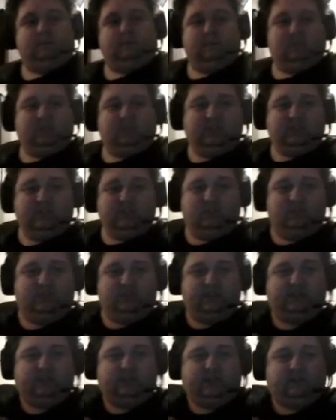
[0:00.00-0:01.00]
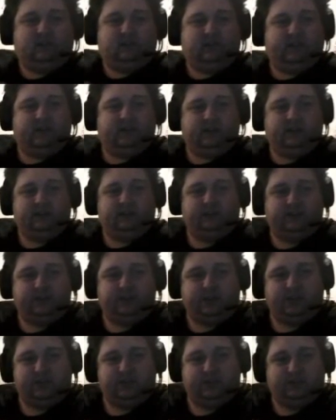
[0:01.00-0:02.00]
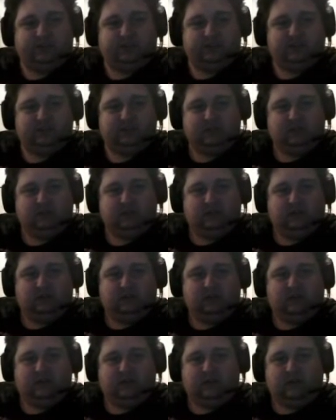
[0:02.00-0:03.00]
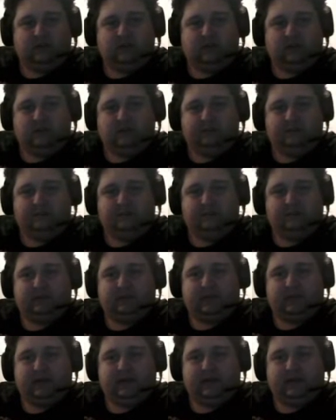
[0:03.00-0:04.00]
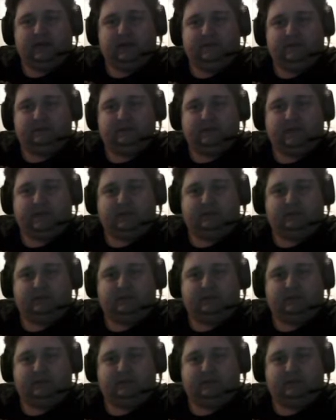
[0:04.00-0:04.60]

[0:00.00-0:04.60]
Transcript: So let's take a look at other shows um, that have stopped